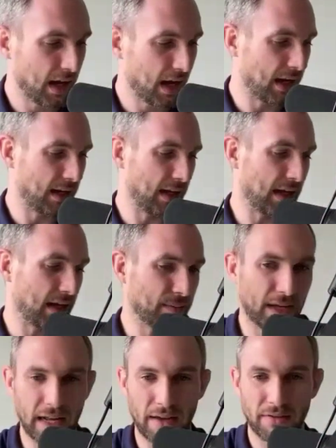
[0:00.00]
And I'm
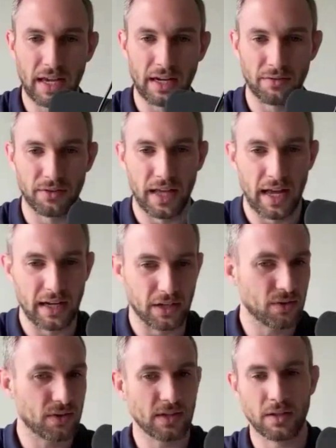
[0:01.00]
not advocating for that. And
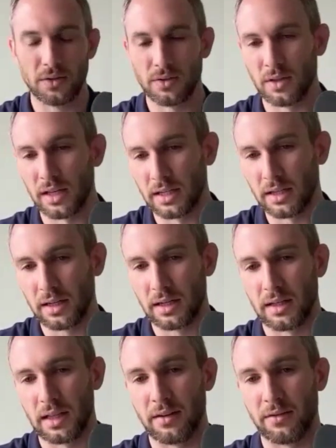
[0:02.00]
you see those like in
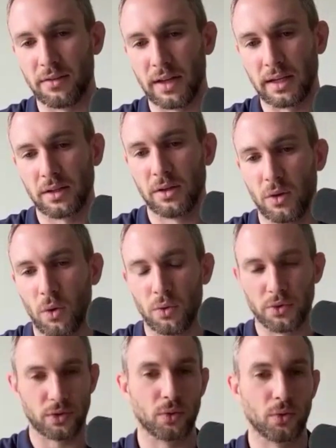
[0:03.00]
a lot of like
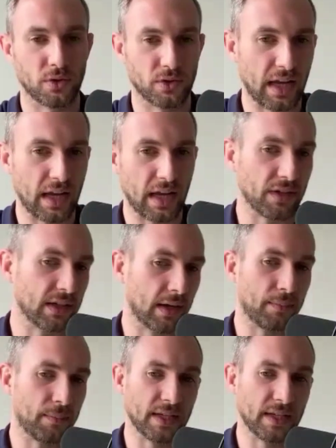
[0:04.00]
old school staffing
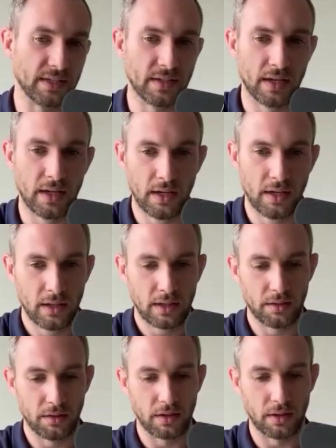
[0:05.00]
companies,
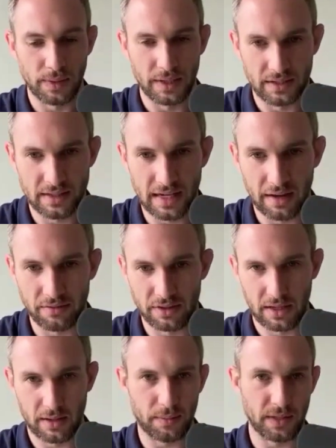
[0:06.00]
the big staffing
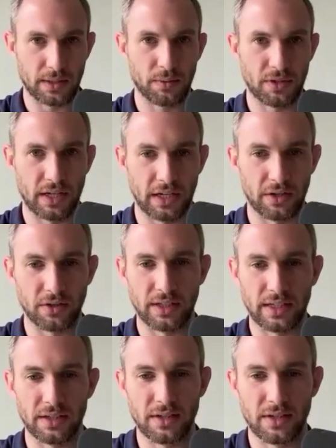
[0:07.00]
companies
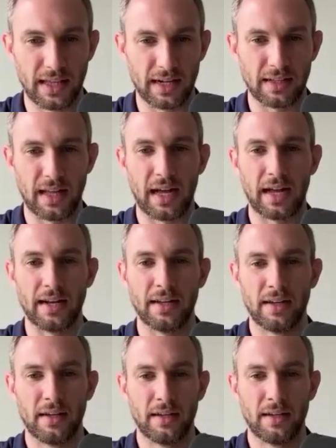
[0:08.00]
particularly. You see that a lot,
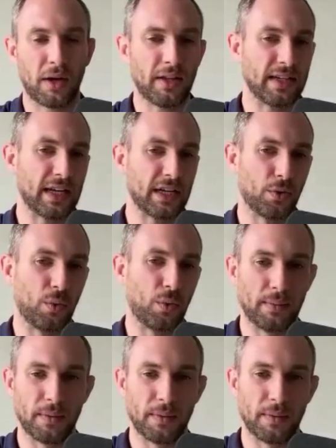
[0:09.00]
probably nationwide,